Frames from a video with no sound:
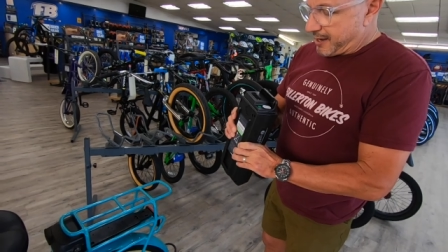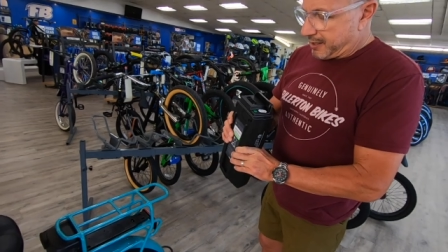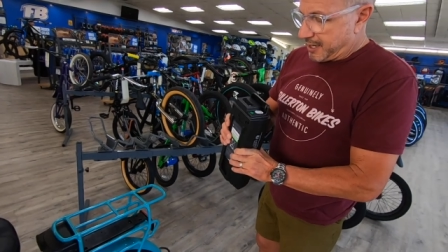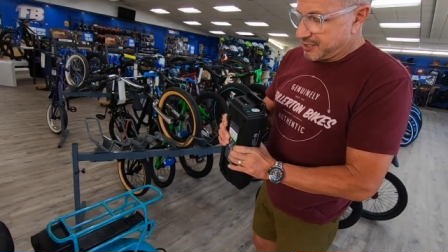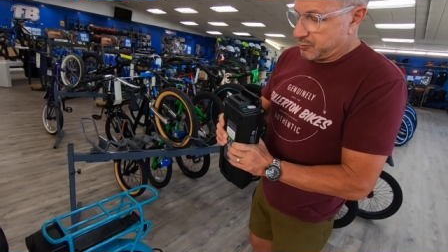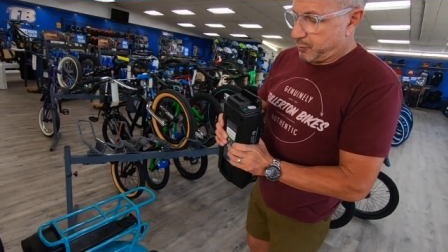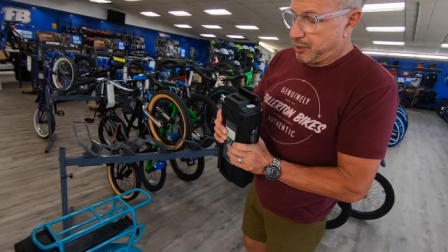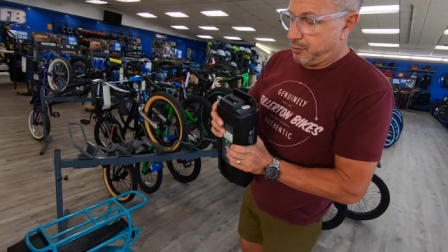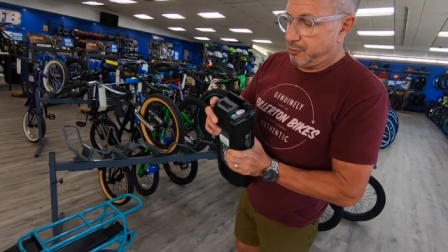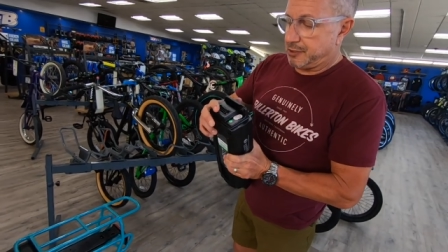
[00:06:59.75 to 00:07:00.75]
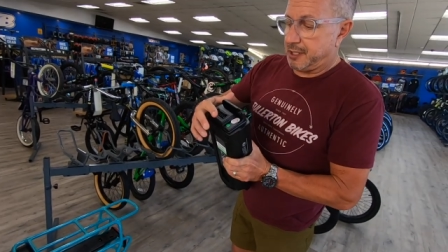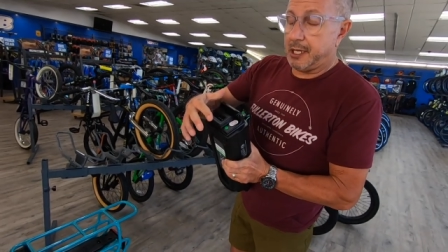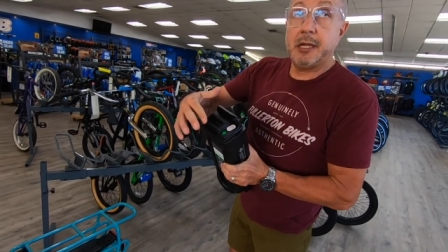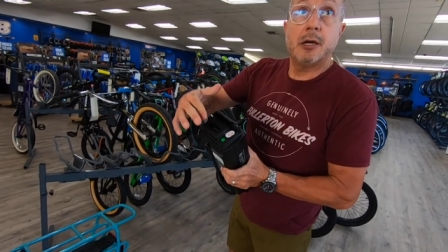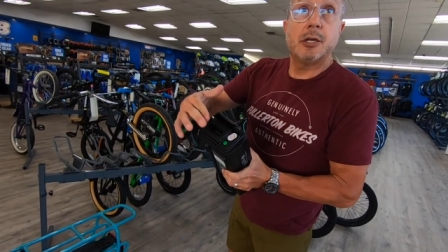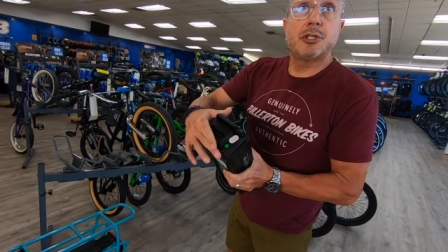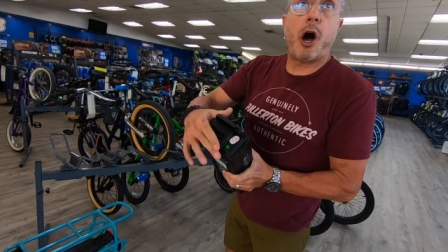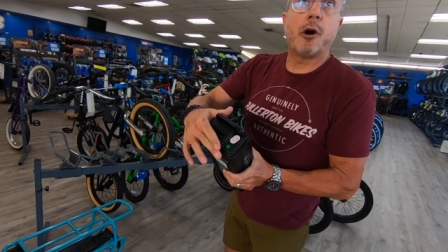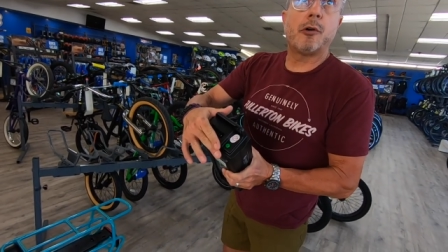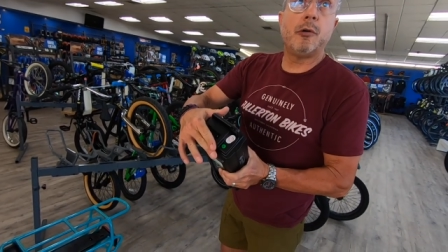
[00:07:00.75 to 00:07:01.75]
that unless we use the
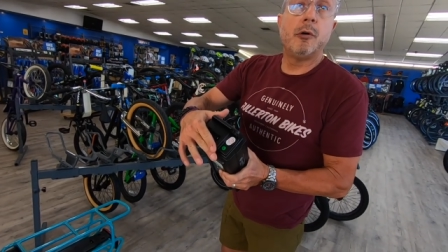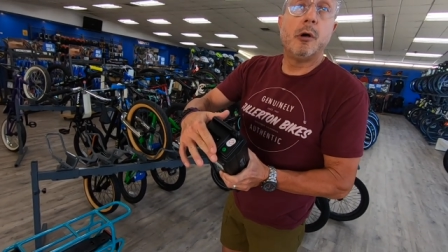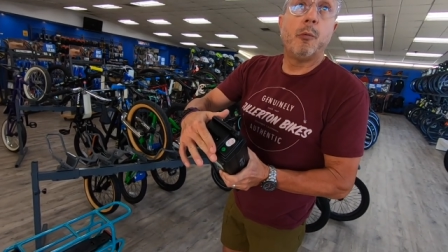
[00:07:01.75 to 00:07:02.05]
dongle,